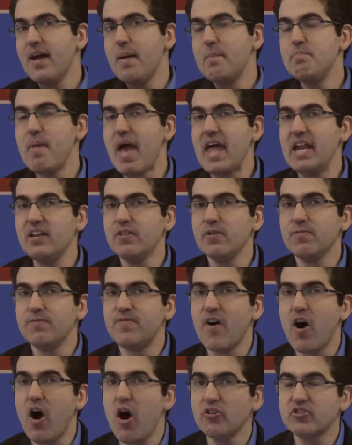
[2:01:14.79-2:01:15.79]
many of the
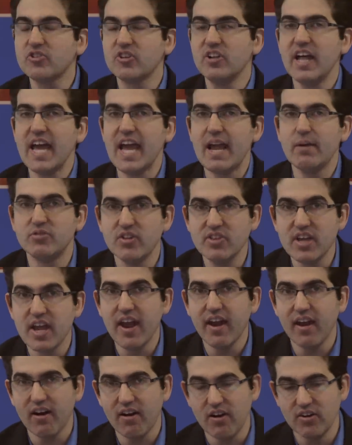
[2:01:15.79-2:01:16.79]
false claims and the
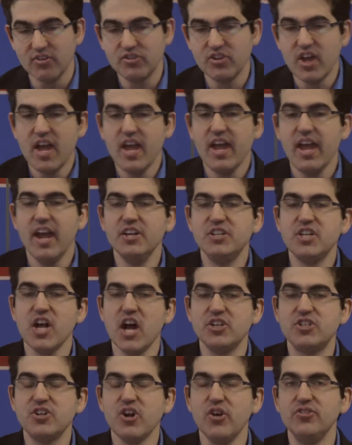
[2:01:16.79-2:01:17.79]
errors in
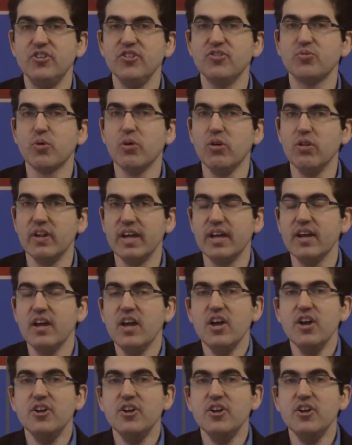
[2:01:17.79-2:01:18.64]
Judge Jones's ruling